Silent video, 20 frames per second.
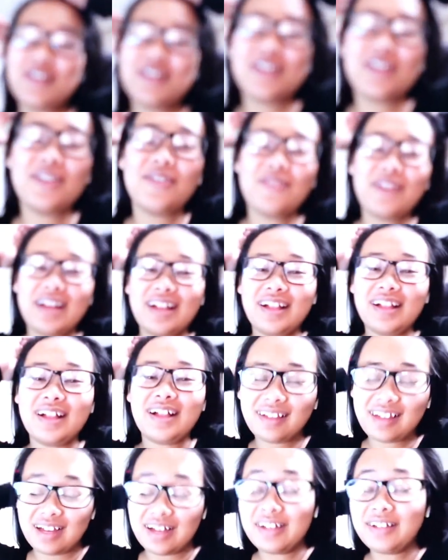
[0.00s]
on.
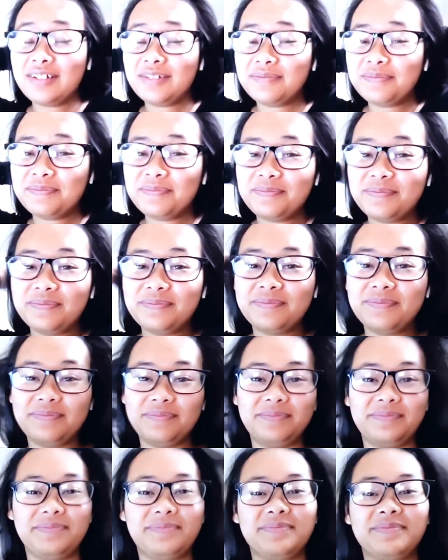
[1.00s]
Welcome.
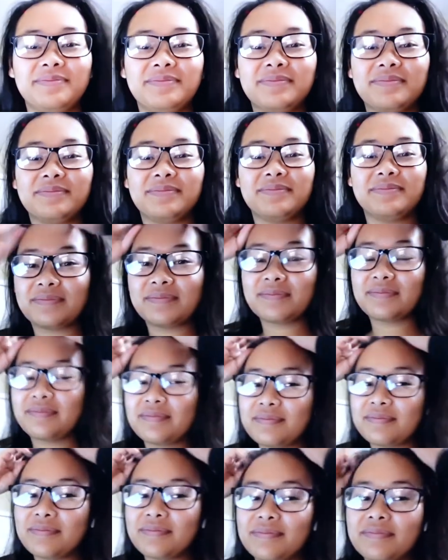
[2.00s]
Yes. So we're
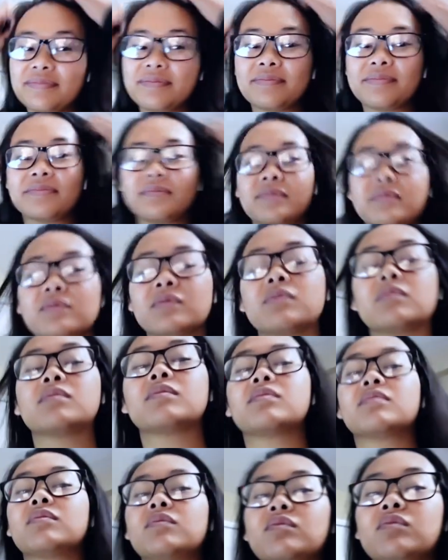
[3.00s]
waiting on Destiny's
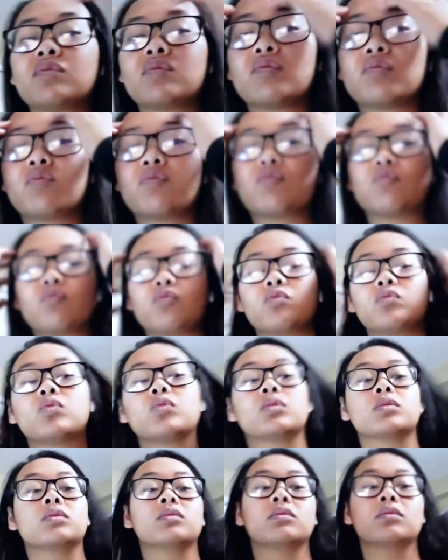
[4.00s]
gifts to come in
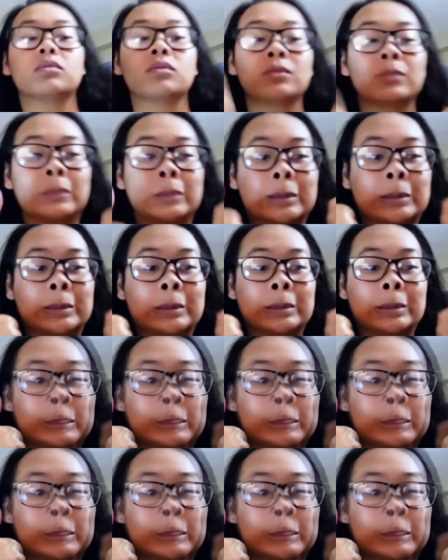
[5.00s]
when I order them,